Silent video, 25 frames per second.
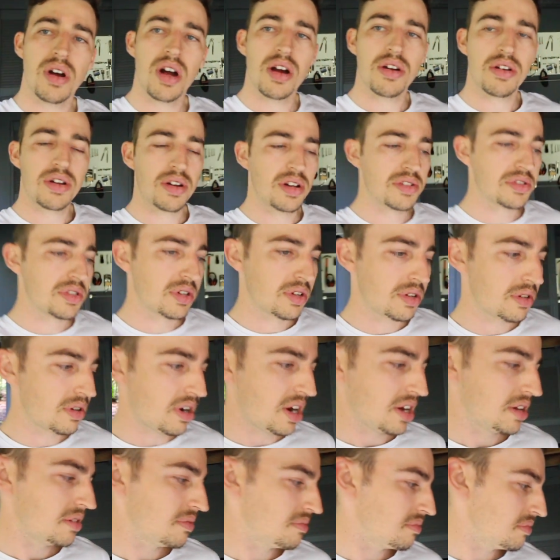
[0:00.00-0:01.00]
I reckon it's a
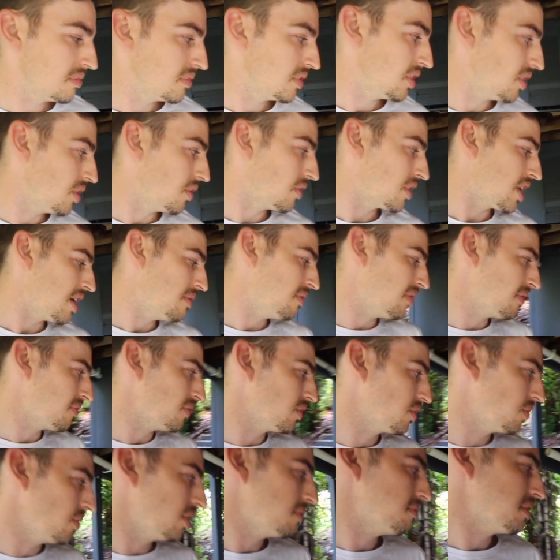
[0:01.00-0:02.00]
great little cabinet for
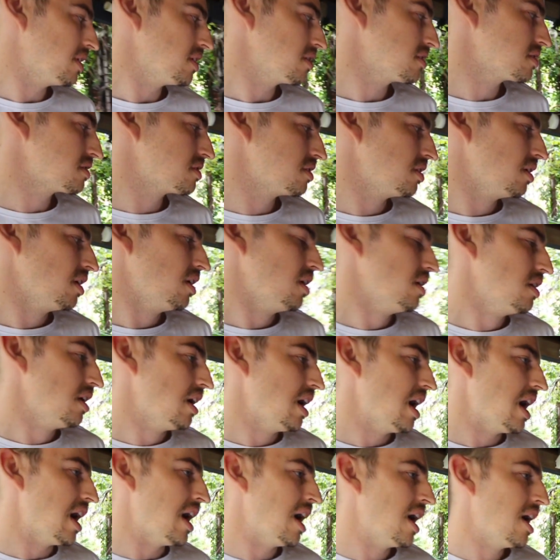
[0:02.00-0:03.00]
20 bucks.
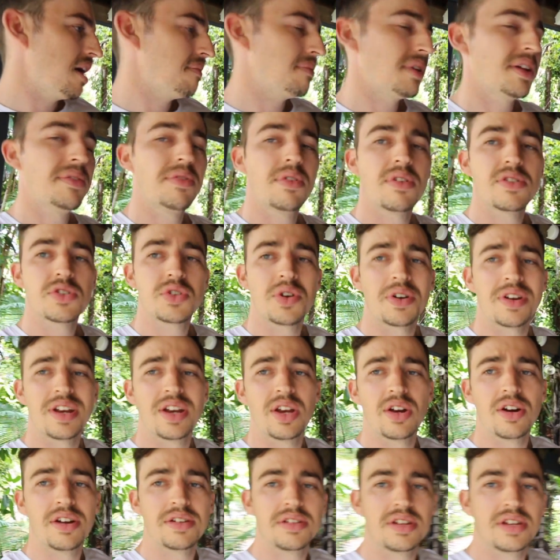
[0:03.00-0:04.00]
But if you guys got
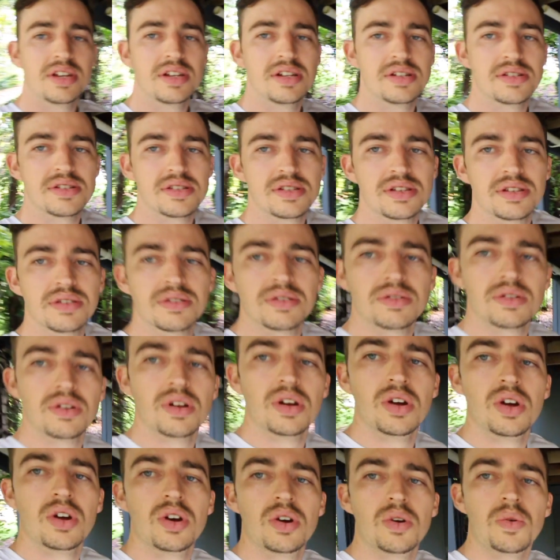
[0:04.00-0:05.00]
any ideas
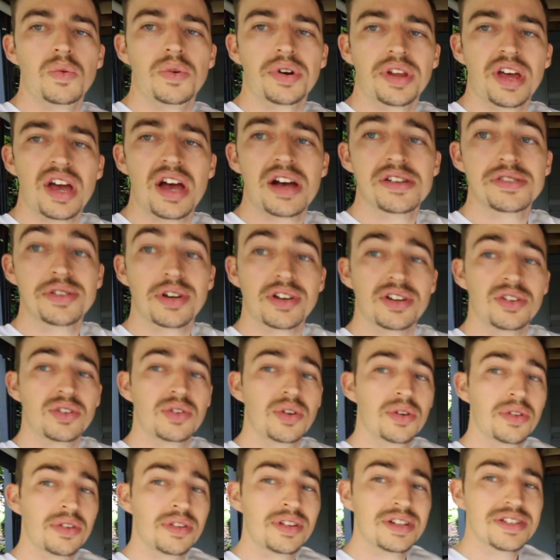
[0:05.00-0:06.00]
what else I can
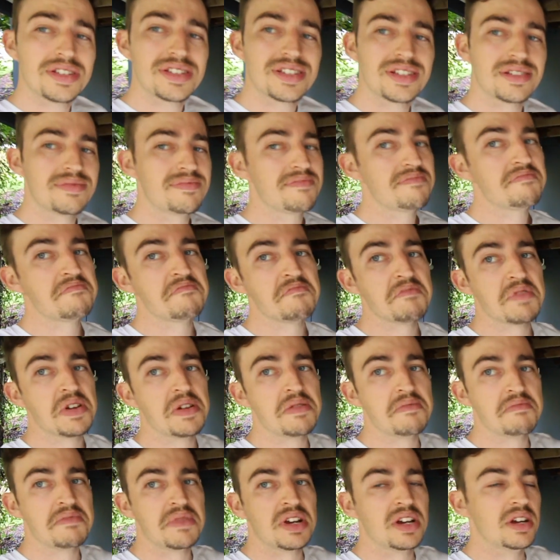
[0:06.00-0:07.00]
do to this,
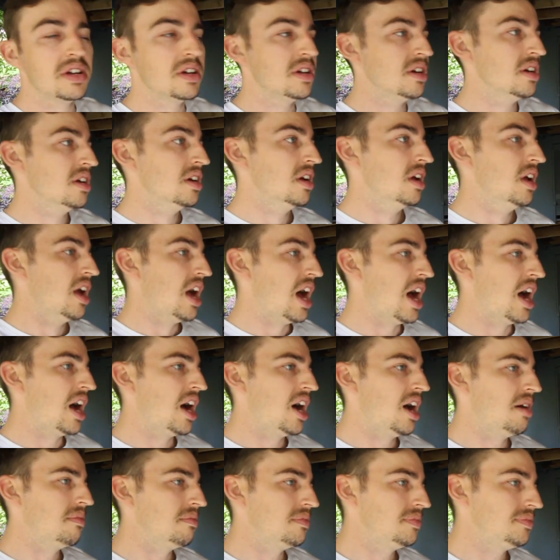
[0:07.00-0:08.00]

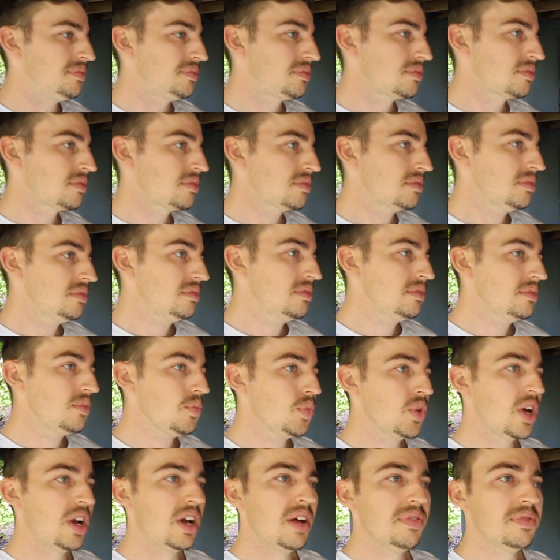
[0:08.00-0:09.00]
I'd
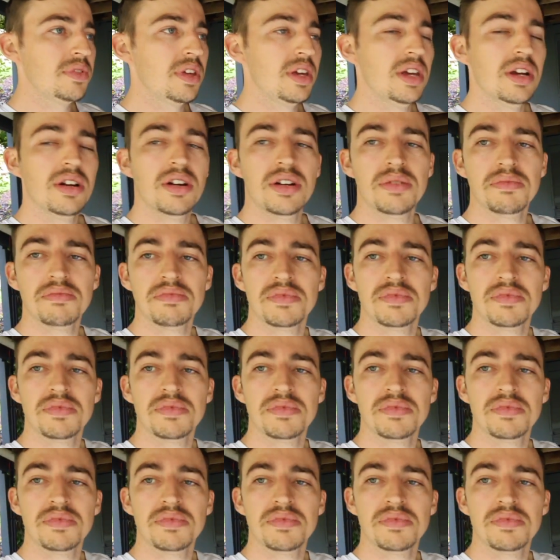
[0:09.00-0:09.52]
love to hear it.